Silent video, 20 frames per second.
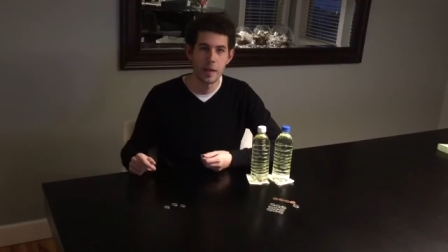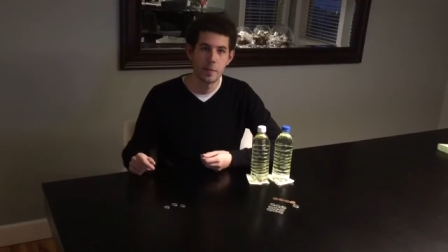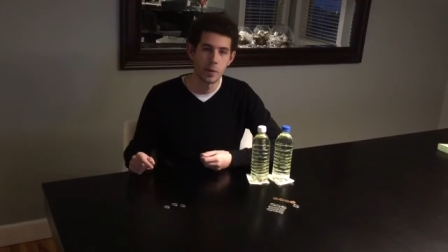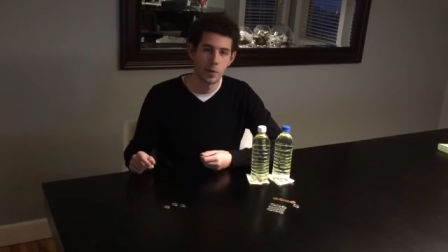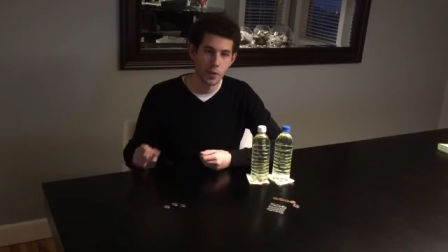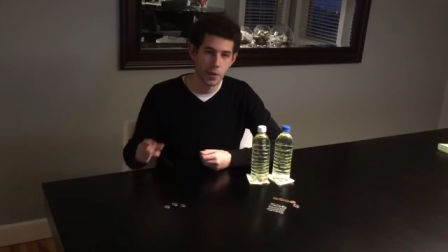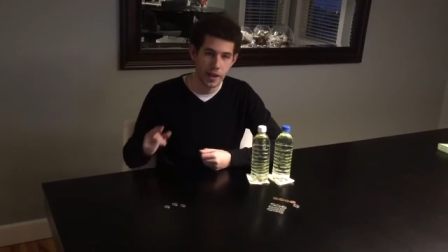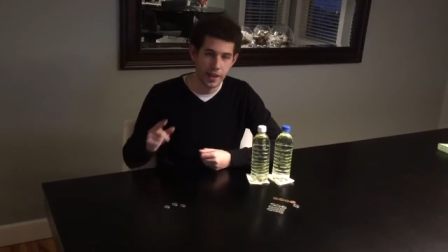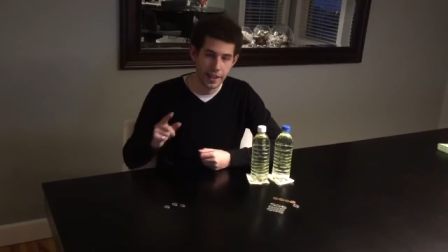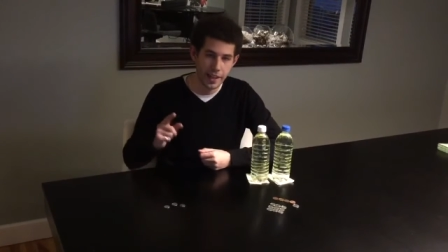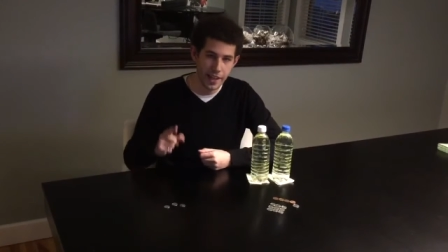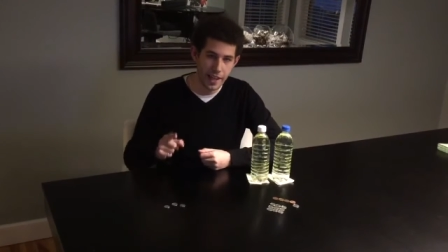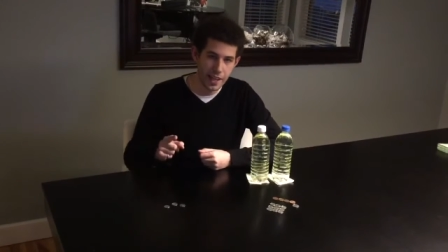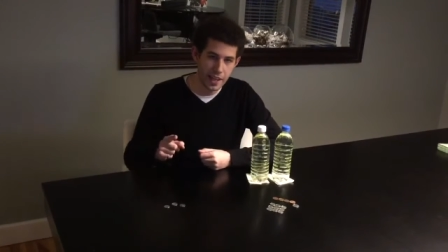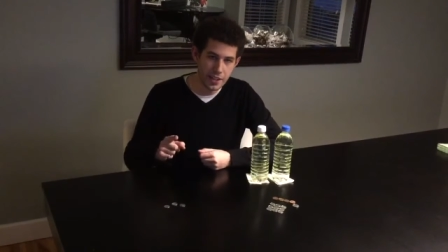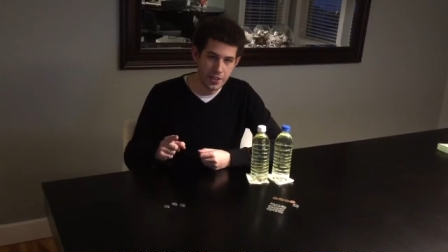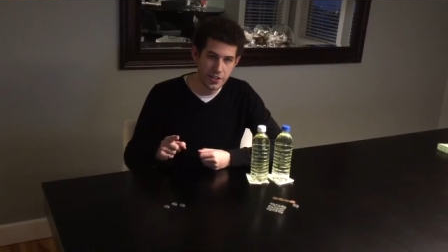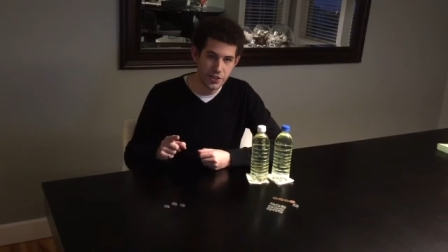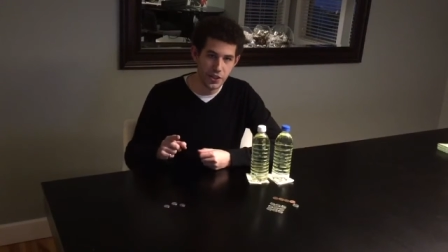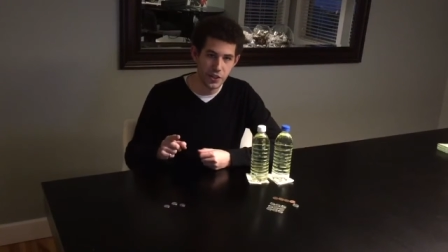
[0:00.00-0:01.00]
But what I
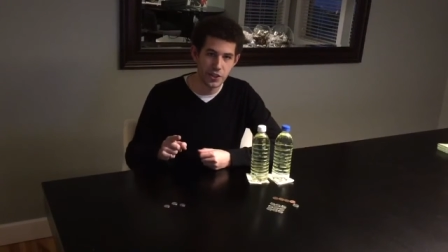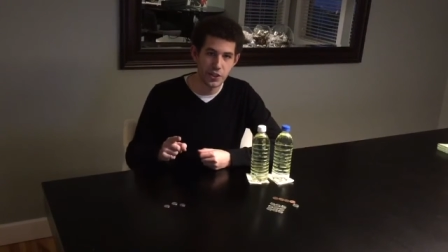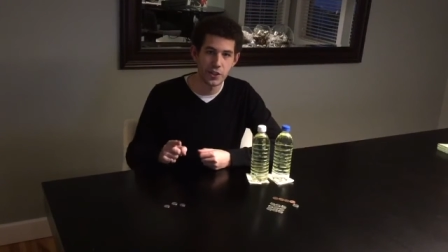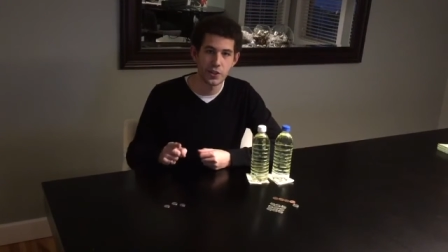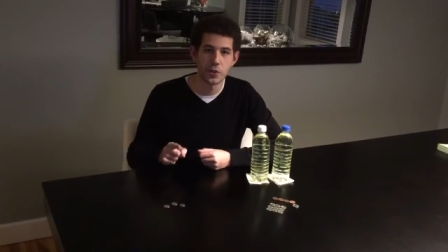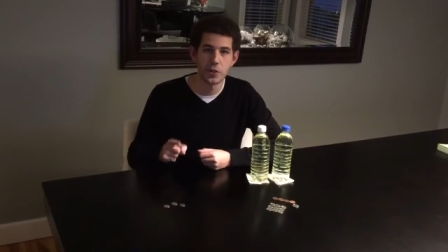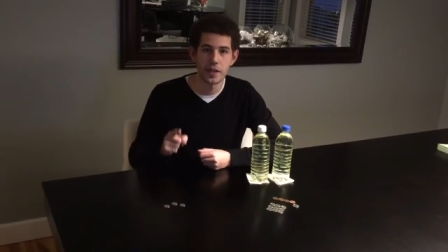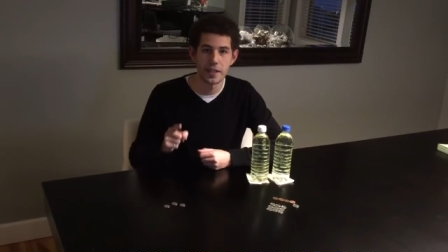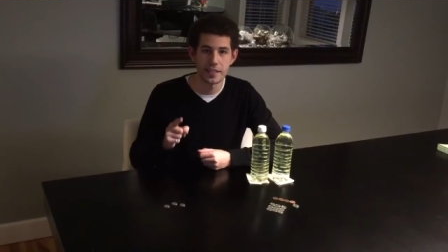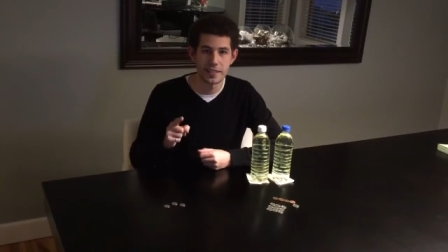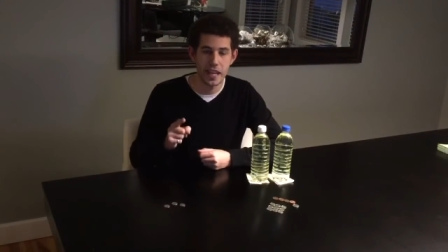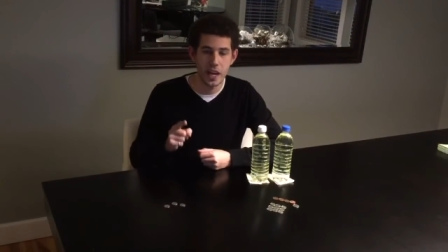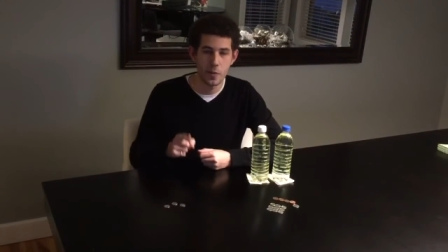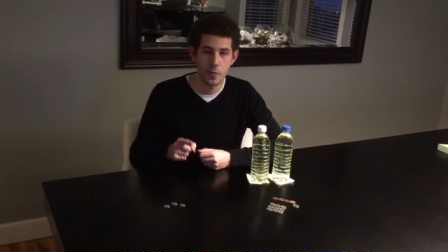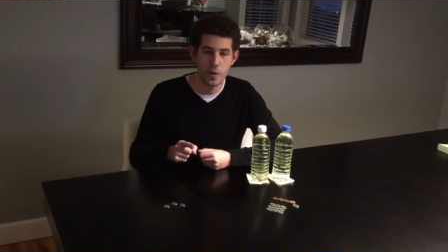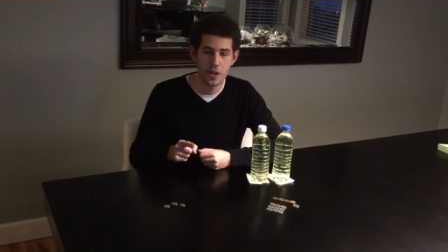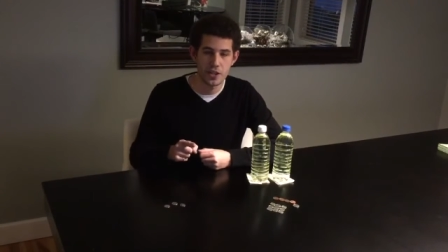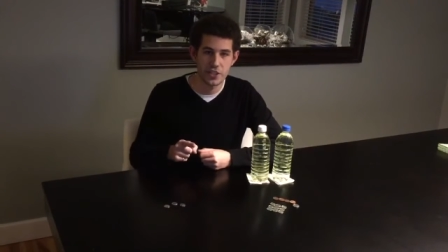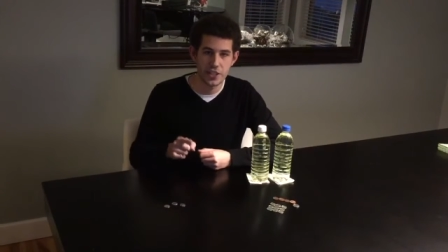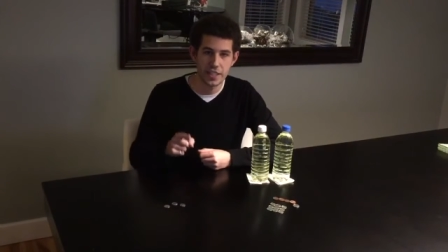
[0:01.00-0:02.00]
can show you is how
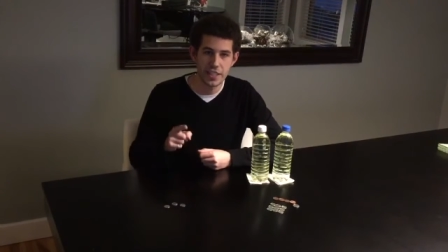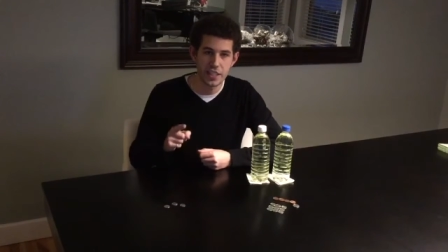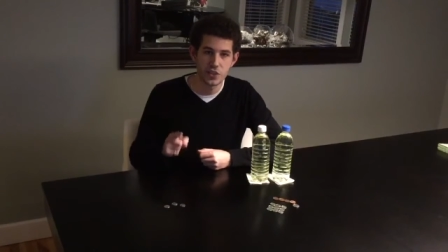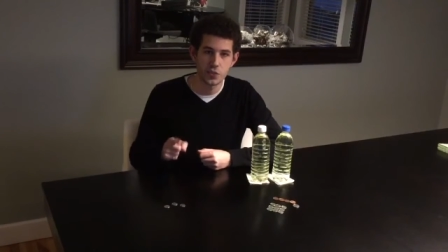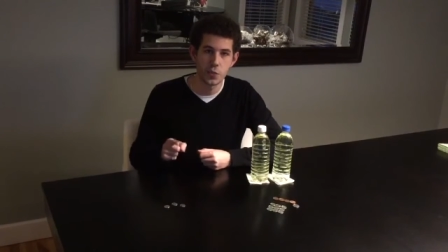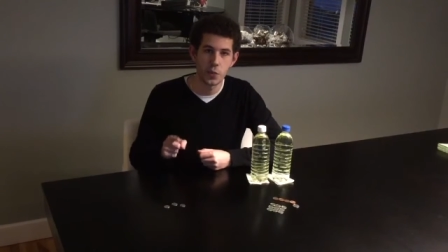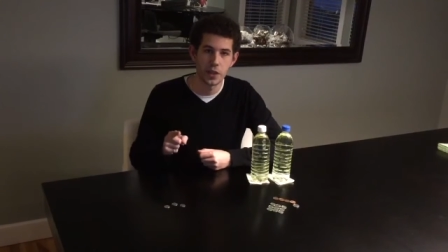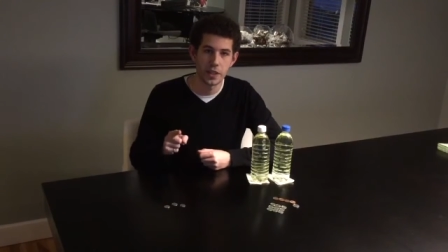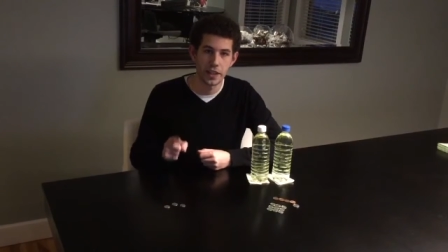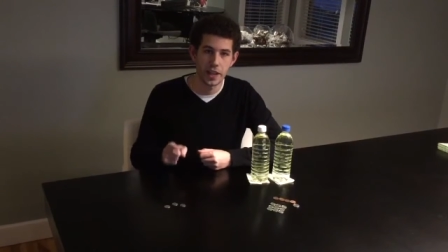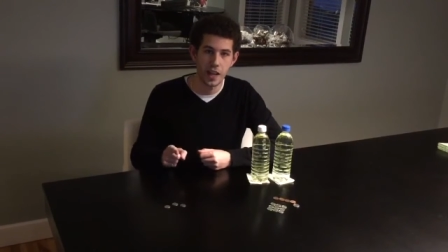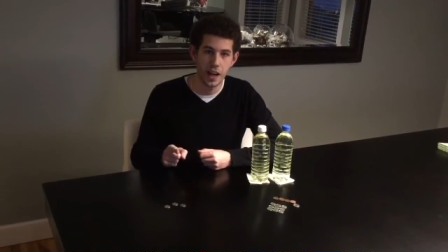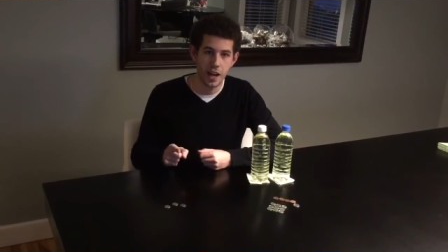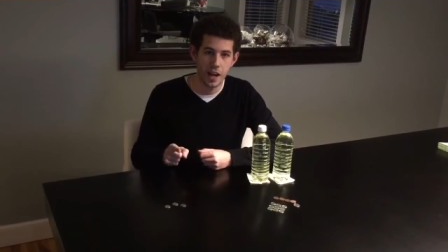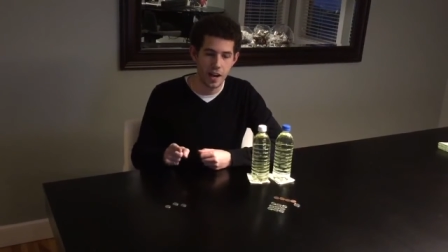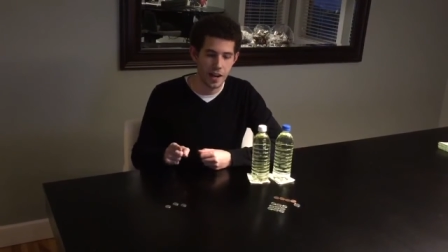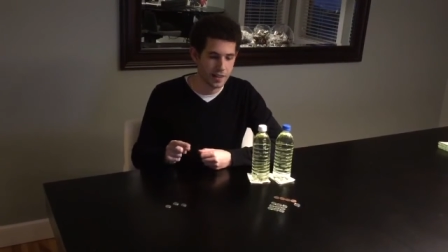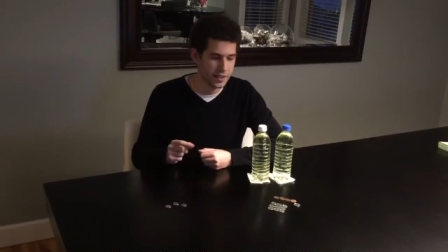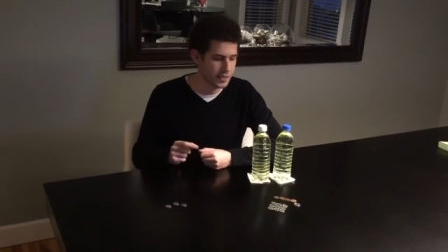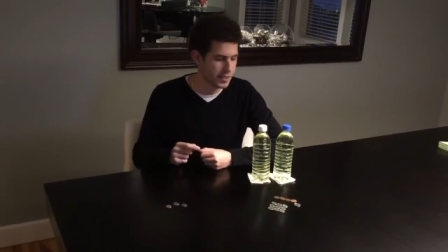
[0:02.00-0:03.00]
much each one
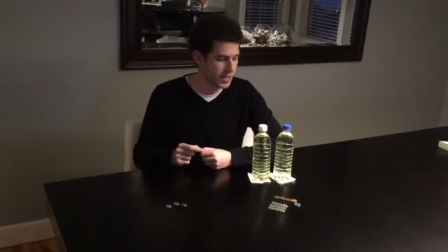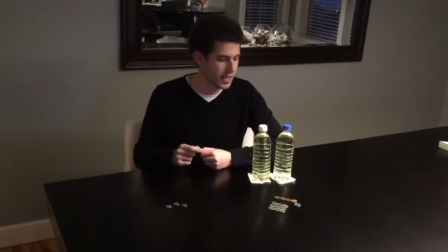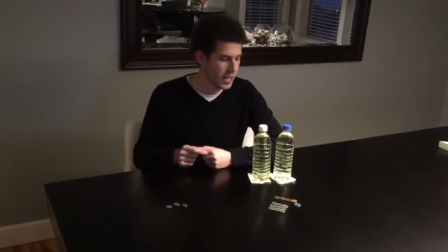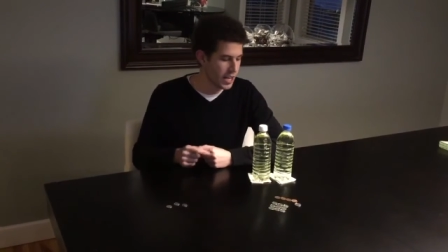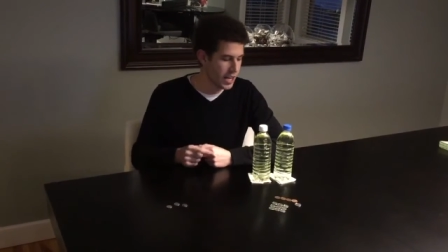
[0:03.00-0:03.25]
cost.